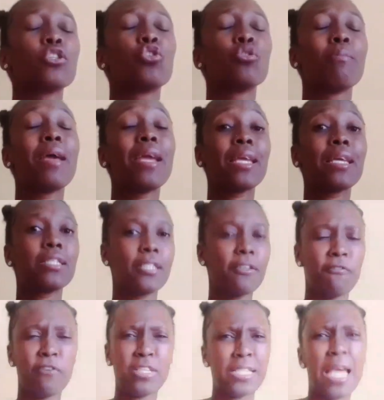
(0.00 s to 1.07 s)
to make a
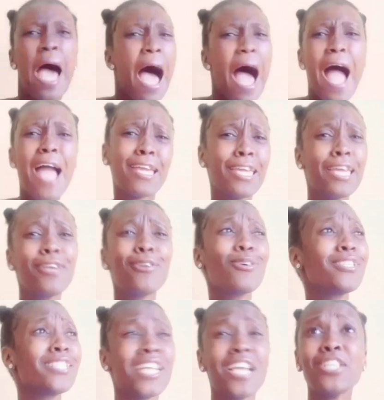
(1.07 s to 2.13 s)
difference. I
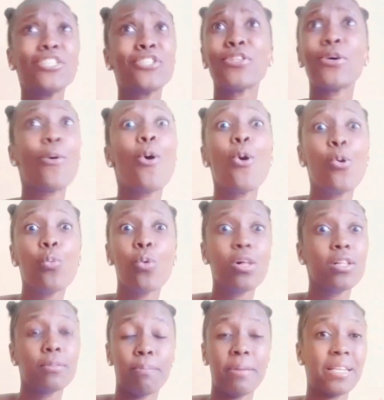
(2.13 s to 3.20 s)
cannot change the whole
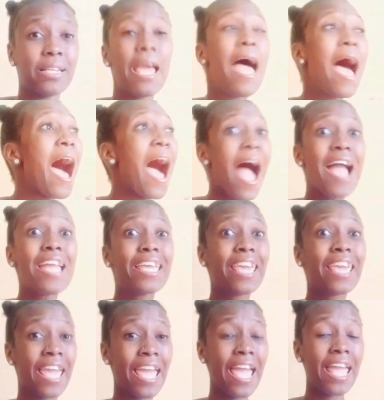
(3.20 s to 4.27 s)
world, but I
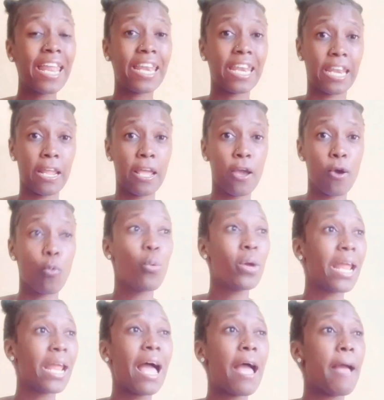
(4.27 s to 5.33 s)
can.
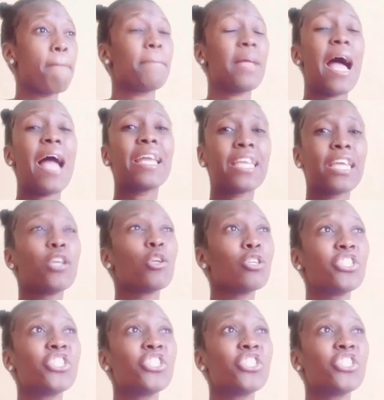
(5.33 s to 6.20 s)
I cannot